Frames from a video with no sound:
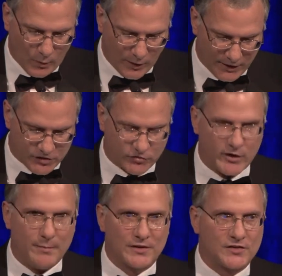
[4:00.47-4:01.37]
When
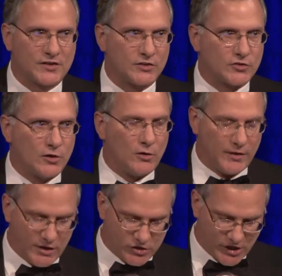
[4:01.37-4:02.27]
extremists control
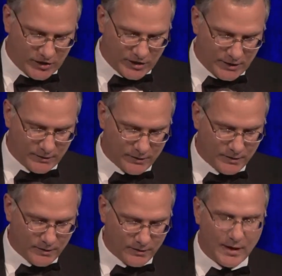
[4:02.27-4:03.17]
the agenda,
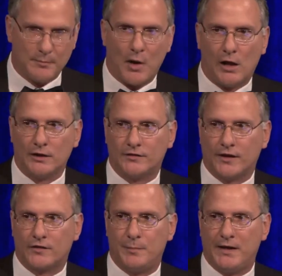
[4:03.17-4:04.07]
then
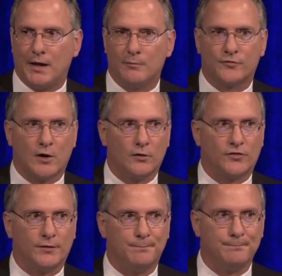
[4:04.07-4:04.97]
politics become
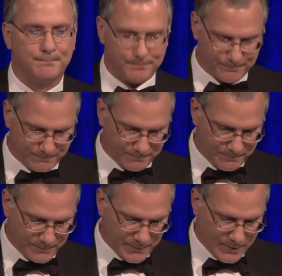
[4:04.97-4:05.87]
frozen.
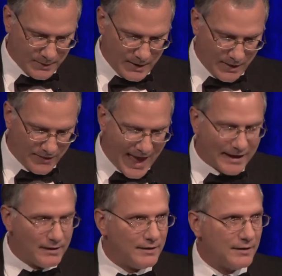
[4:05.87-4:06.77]
And
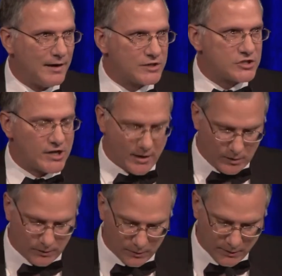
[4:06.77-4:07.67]
that, in a
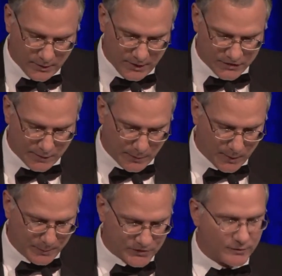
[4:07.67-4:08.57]
nutshell, is the
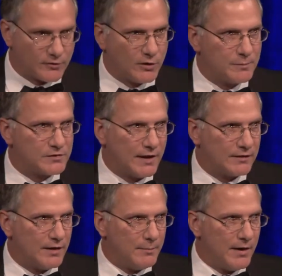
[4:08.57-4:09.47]
purpose of groups
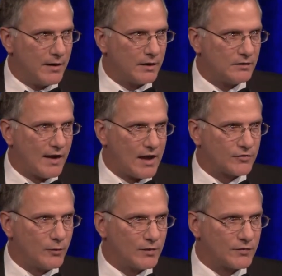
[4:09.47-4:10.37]
like the American
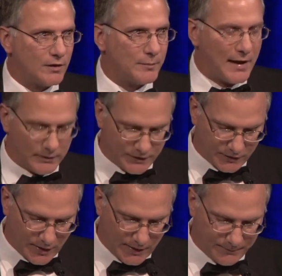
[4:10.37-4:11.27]
Task Force on
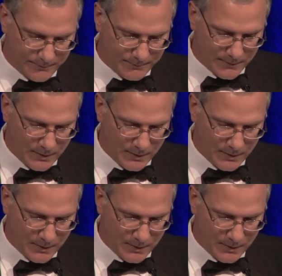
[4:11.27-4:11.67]
Palestine.